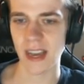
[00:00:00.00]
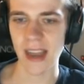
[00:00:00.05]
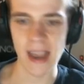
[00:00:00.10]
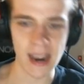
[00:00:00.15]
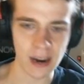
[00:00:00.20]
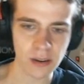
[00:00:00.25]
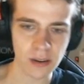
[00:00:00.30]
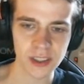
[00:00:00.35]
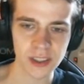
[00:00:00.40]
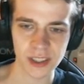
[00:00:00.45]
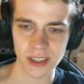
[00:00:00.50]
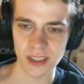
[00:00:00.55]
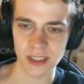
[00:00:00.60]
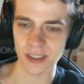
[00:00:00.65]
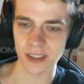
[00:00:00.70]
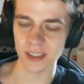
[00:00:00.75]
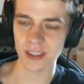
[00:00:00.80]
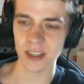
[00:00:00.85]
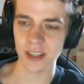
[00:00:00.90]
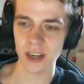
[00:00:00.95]

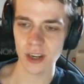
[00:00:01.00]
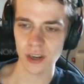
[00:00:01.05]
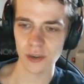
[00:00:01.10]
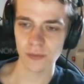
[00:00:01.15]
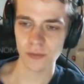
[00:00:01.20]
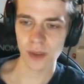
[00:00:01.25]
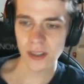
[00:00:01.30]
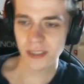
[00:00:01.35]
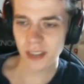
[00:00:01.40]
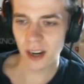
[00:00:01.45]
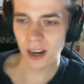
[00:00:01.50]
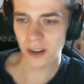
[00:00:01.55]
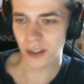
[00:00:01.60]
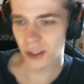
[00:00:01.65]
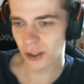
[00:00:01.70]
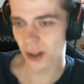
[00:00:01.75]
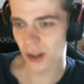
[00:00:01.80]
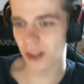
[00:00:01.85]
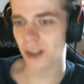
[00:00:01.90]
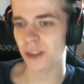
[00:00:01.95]
Harrisons. What are you
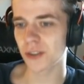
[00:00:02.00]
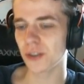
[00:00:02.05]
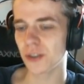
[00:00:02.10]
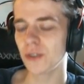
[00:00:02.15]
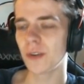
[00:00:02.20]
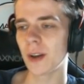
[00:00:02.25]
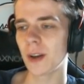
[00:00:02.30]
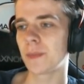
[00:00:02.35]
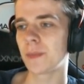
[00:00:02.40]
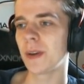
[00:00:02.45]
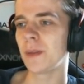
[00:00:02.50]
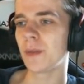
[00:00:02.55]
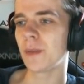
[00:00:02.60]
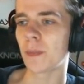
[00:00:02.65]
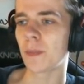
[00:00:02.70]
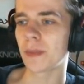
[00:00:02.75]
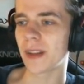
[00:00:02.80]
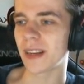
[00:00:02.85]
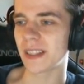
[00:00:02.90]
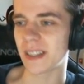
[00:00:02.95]
gonna do when people
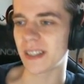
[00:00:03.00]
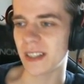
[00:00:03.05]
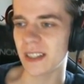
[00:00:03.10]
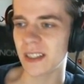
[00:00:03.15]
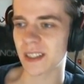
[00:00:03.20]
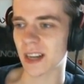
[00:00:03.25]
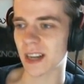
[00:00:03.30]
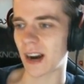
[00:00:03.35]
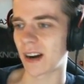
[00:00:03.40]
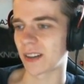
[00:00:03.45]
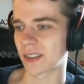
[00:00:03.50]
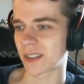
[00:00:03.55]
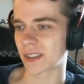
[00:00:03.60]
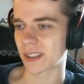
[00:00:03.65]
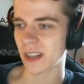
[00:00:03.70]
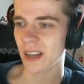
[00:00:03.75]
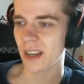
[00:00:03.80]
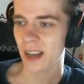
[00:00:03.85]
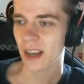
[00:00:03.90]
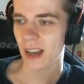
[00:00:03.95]
play these cards?
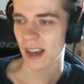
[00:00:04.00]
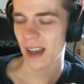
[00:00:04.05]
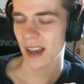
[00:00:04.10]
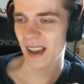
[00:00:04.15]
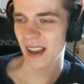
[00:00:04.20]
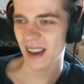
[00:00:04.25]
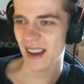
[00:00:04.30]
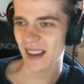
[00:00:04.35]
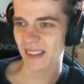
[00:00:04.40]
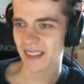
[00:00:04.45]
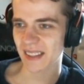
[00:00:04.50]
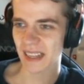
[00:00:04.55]
And